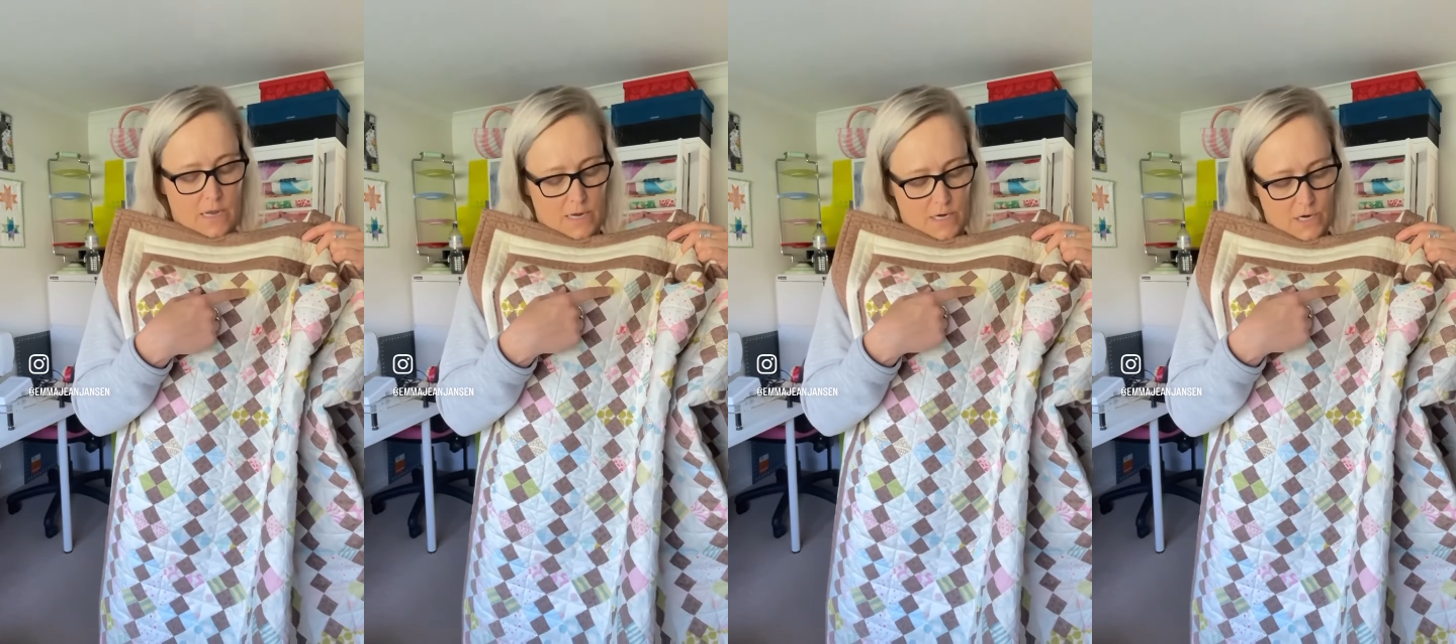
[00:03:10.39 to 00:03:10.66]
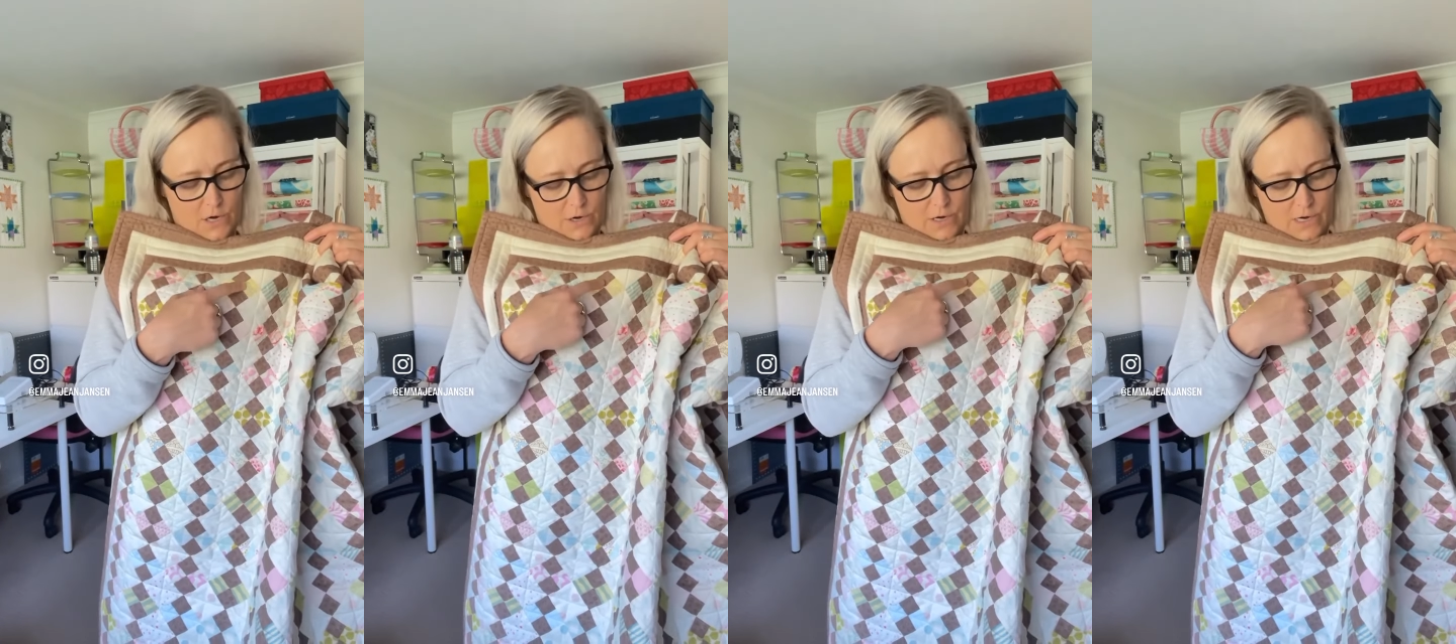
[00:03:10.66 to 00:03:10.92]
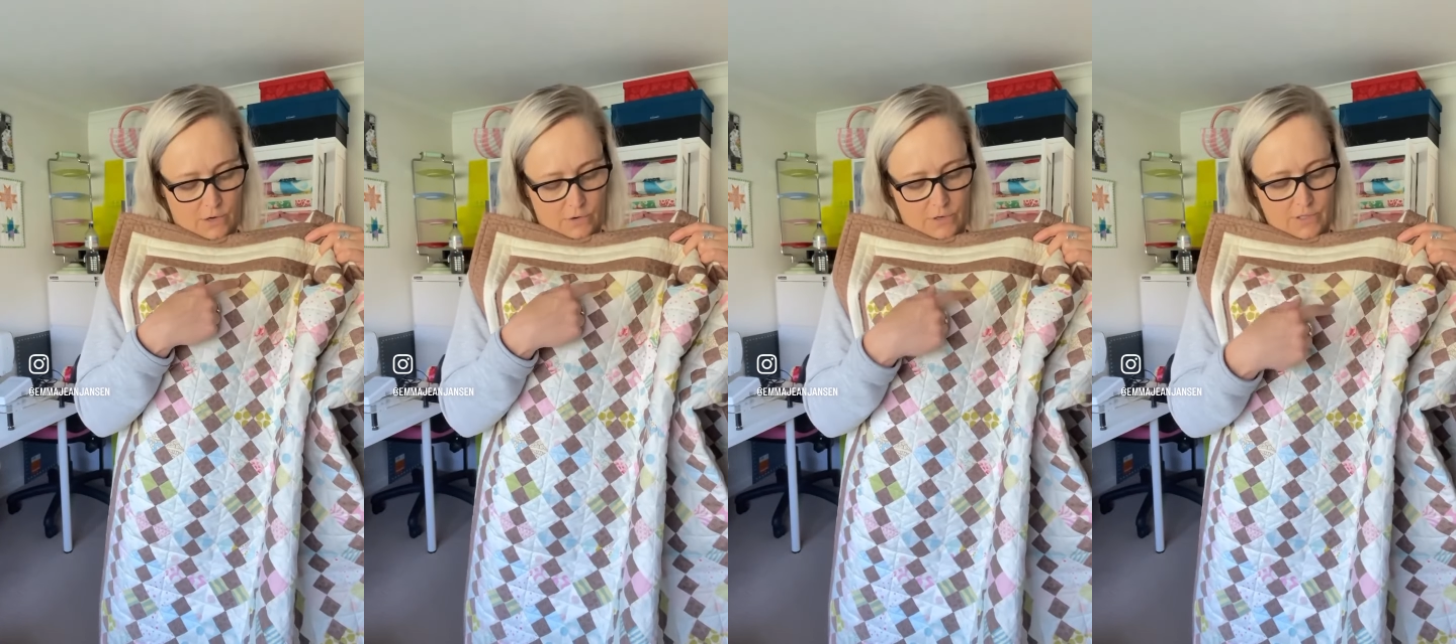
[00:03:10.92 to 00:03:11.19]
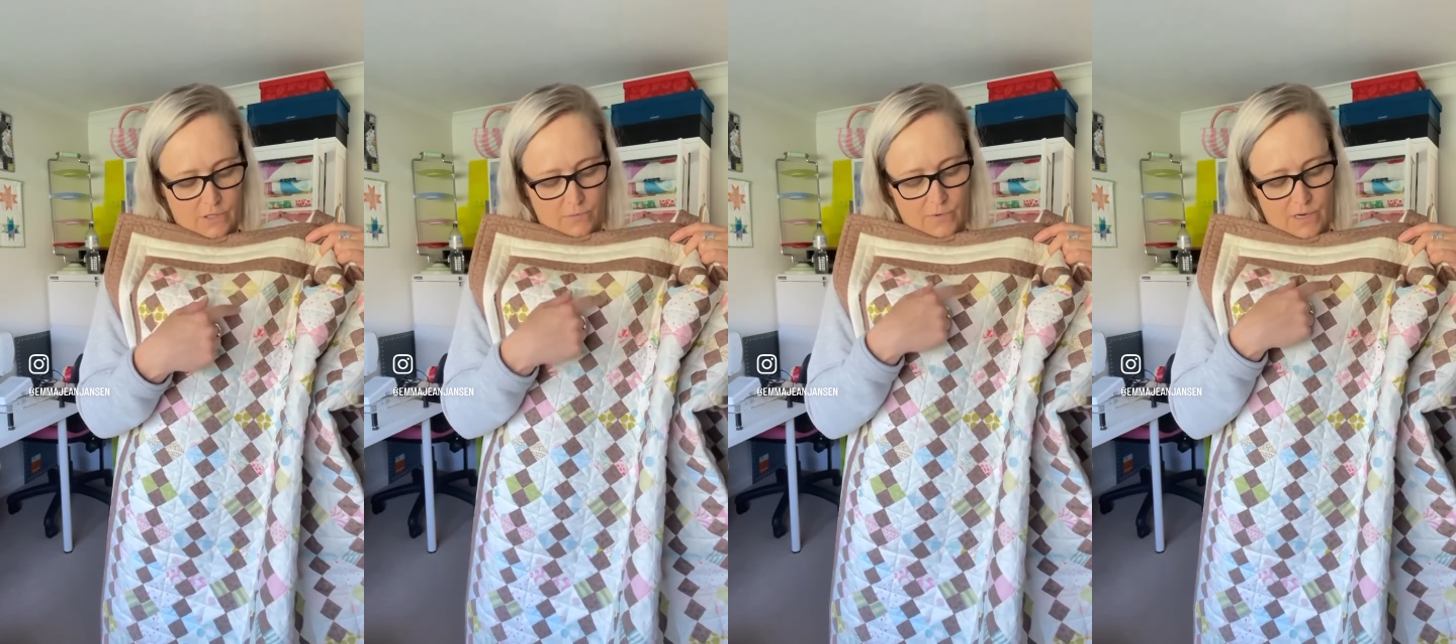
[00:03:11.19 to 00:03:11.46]
you know,
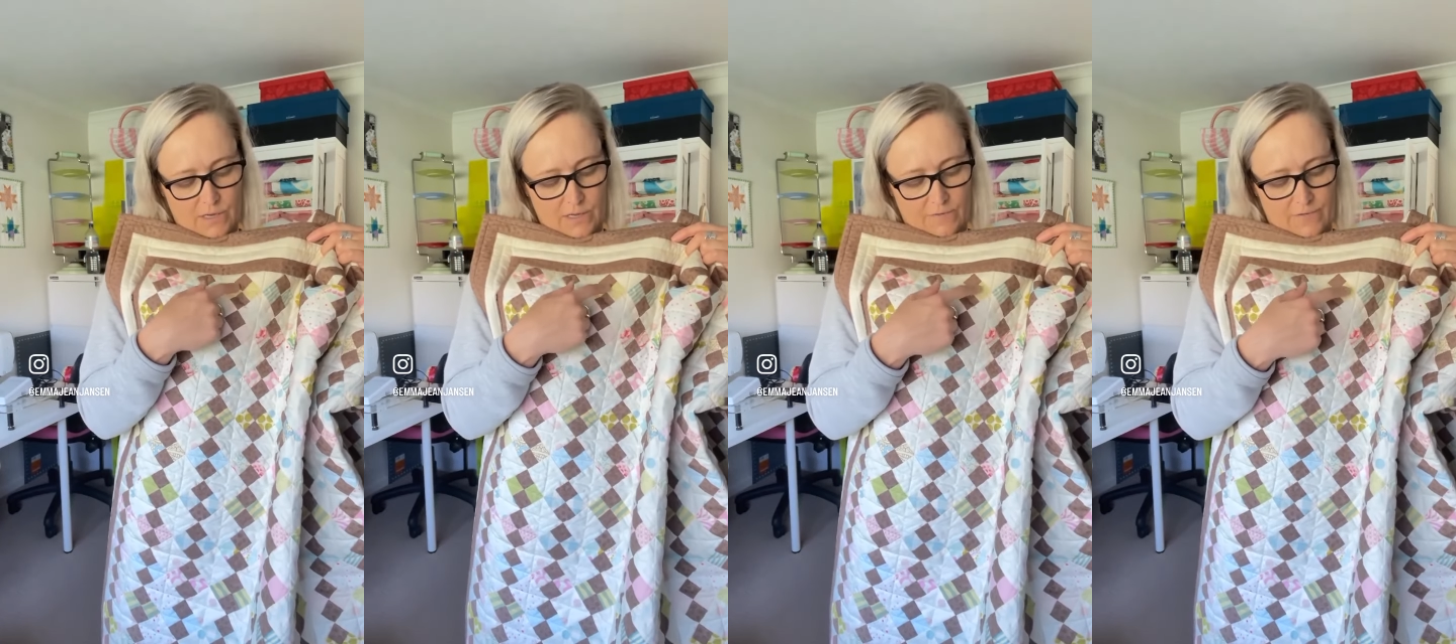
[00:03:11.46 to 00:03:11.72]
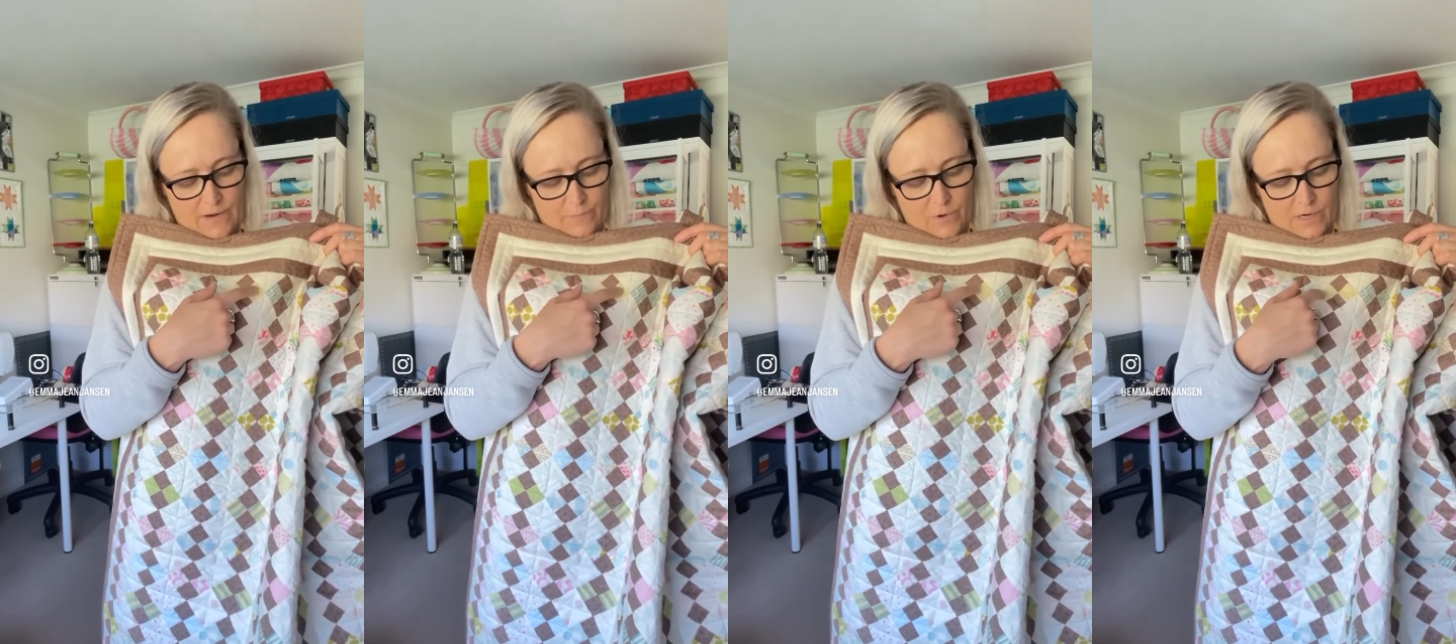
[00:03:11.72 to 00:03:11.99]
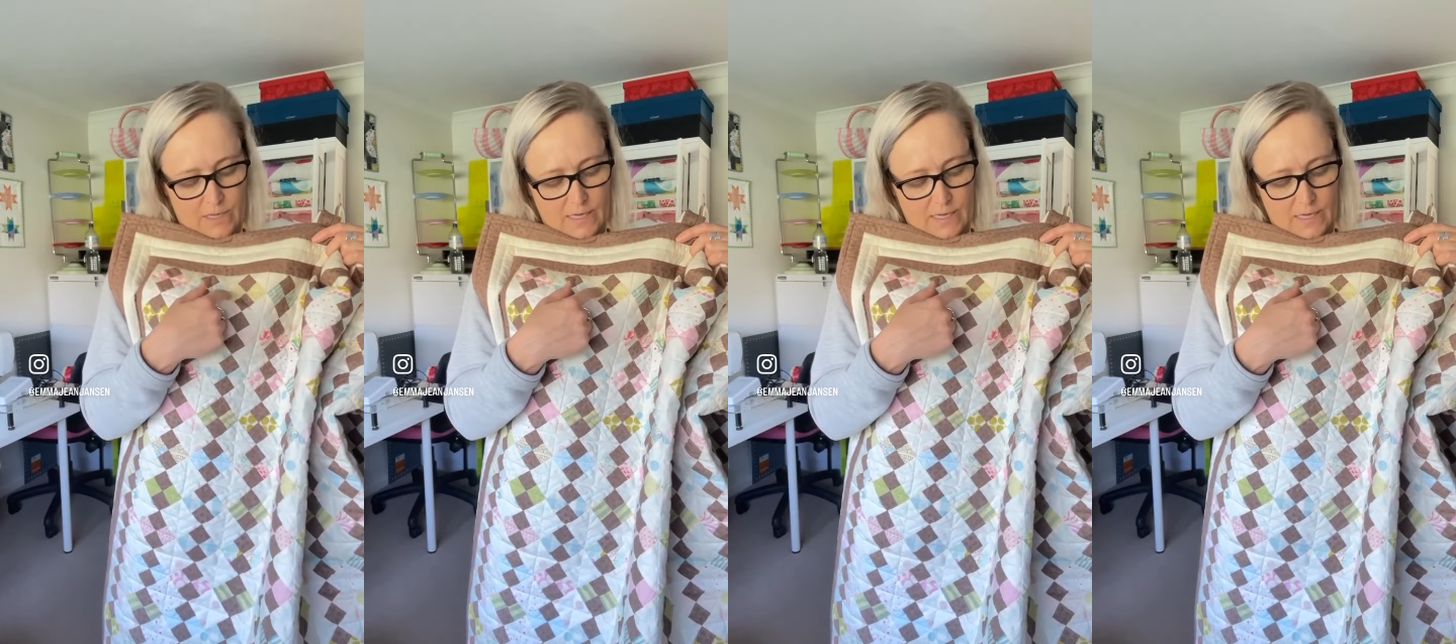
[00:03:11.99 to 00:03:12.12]
across the width of the fabric,